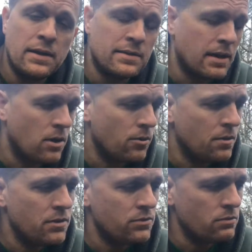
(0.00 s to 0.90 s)
Now
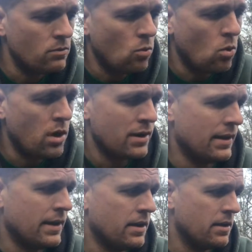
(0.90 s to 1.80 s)
this one
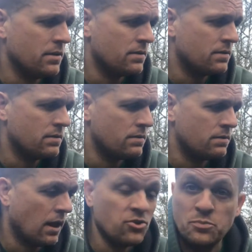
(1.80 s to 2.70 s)

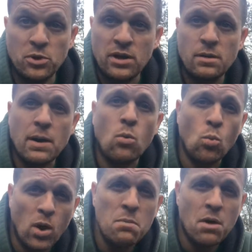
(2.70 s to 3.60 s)
I just put it in about
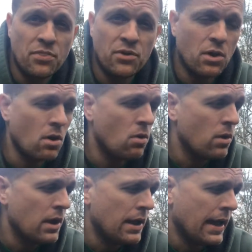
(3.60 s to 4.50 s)
1 month ago,
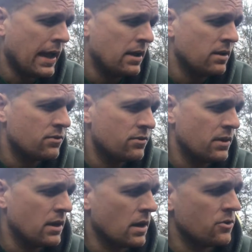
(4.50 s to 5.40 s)
and it's
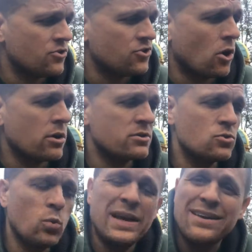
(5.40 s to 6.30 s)
the Stark
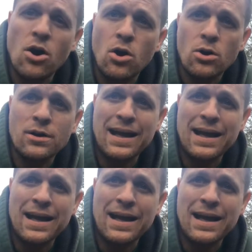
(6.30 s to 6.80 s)
Sweetheart